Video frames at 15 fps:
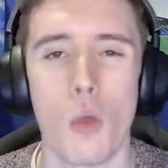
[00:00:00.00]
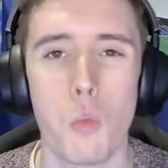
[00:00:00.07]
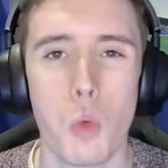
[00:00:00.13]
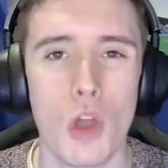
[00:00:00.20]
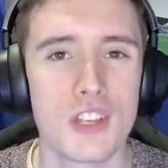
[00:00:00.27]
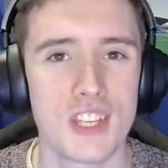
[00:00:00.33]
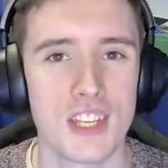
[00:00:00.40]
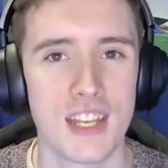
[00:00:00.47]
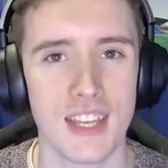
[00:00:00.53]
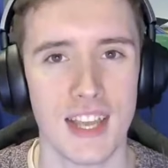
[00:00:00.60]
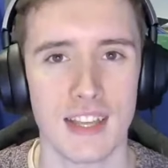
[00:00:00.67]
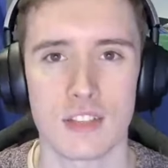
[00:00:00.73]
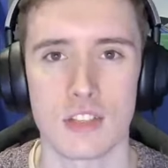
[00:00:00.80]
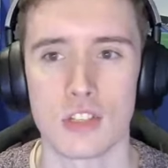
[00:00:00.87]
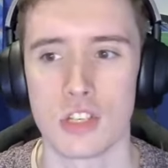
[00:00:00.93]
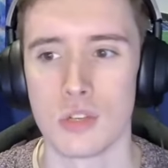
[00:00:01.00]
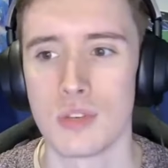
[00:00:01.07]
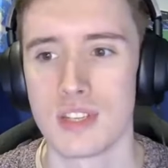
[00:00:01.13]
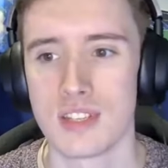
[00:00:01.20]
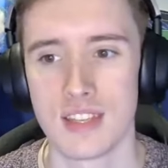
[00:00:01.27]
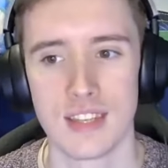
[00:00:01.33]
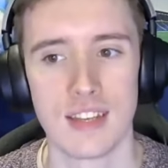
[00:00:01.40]
a worsening
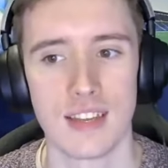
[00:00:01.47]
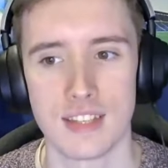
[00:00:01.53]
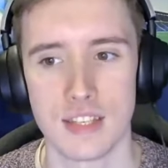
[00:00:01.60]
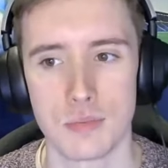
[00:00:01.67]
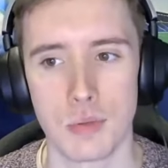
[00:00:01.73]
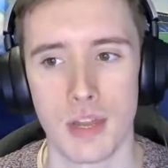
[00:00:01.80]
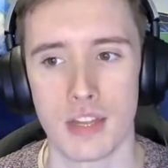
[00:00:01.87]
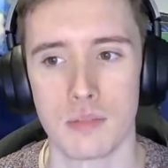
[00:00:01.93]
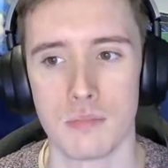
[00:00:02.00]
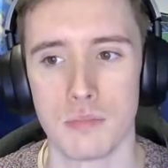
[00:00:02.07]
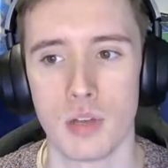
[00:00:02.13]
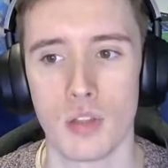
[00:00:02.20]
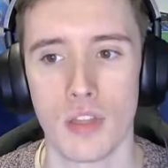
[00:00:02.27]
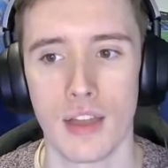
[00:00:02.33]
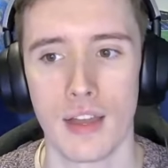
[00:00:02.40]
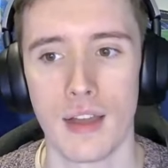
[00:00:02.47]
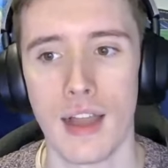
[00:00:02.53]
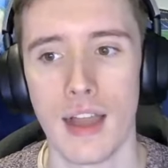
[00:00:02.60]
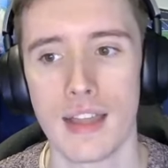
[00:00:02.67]
attitude is the nicest way I can put that.